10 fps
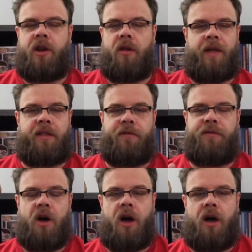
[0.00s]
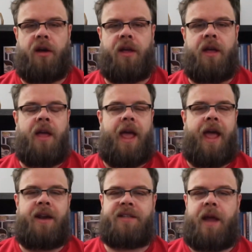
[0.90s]
know, like The Fog
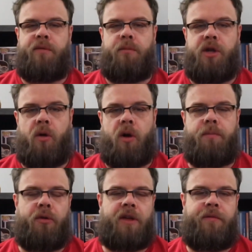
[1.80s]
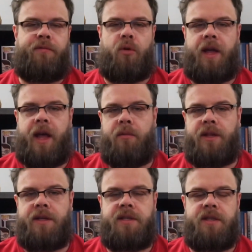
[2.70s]
and Escape from New York both got 4K
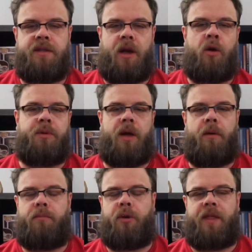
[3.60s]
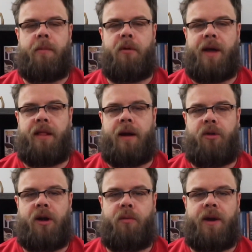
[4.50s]
releases. I hope to put them in my
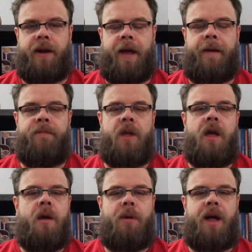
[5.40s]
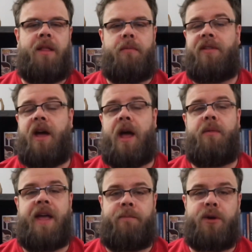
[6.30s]
library one day. But in the meantime,
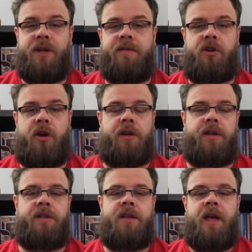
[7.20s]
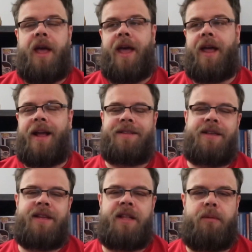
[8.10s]
we have Prince of Darkness. And as I
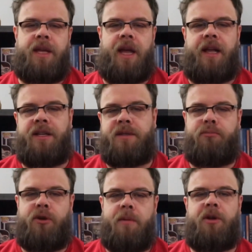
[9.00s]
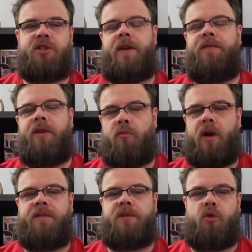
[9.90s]
said at the beginning, it's pretty much, I feel, one
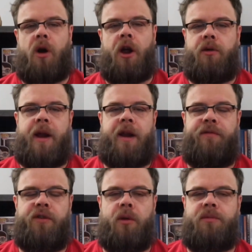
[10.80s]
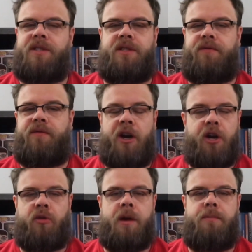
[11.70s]
of his more underrated films. It's very
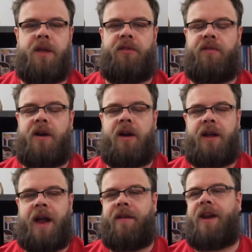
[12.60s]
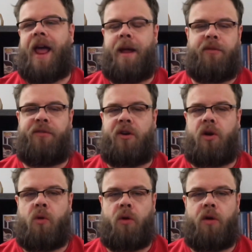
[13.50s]
creepy. It's very kind of an atmospheric
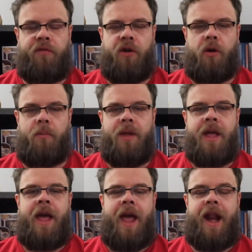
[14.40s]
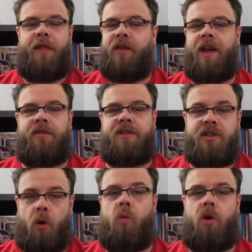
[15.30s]
horror film. And I think it
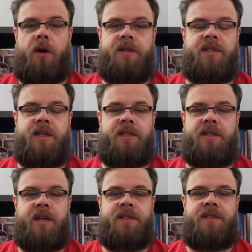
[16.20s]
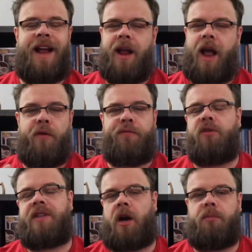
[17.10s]
still works. It's, it's not, I don't
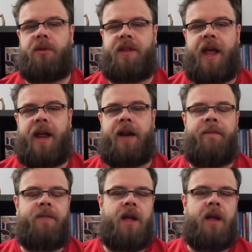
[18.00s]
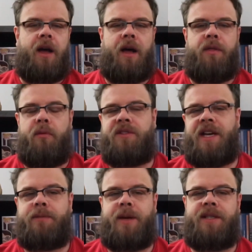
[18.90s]
feel terribly dated. Uh, the movie
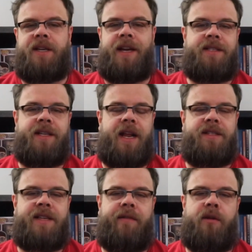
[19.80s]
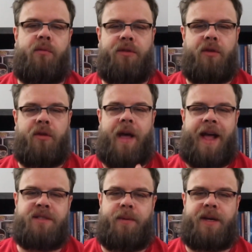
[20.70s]
takes place in 1987 with little
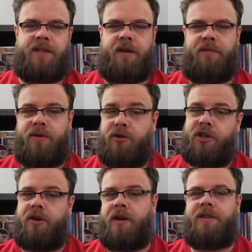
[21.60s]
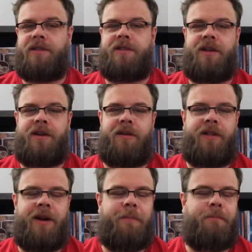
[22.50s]
aspects of futureness here
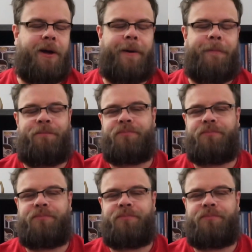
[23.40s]
and there, but